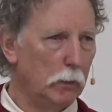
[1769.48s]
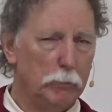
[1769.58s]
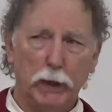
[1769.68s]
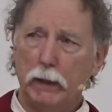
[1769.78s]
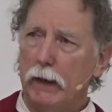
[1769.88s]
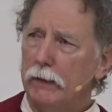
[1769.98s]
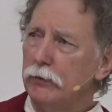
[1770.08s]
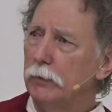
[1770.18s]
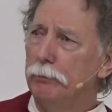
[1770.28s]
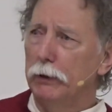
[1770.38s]
but as
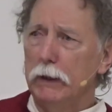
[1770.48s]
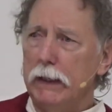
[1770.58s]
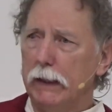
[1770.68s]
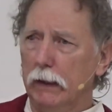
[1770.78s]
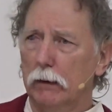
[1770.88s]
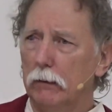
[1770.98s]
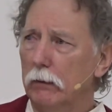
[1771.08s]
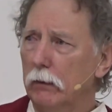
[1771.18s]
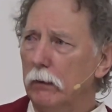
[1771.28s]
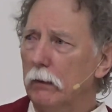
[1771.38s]
the plea
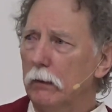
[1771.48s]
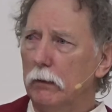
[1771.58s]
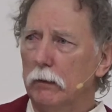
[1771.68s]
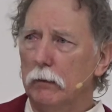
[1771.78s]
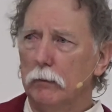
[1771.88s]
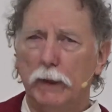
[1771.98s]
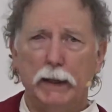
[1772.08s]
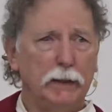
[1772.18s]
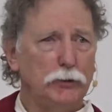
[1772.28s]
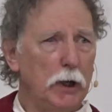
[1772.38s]
by
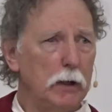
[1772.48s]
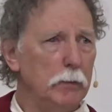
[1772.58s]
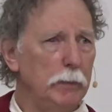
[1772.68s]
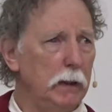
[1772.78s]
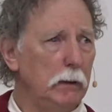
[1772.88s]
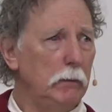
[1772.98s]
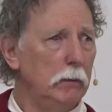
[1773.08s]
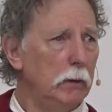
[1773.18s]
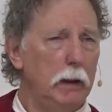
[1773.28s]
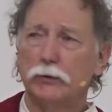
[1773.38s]
that gentleman
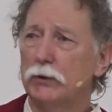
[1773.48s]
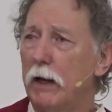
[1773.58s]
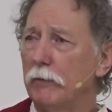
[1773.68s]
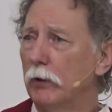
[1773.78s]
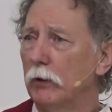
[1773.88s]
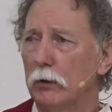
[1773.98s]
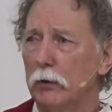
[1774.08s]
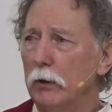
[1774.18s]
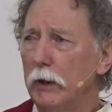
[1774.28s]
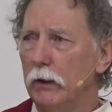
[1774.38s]
and several
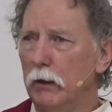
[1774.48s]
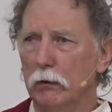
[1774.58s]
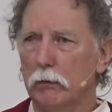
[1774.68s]
earlier,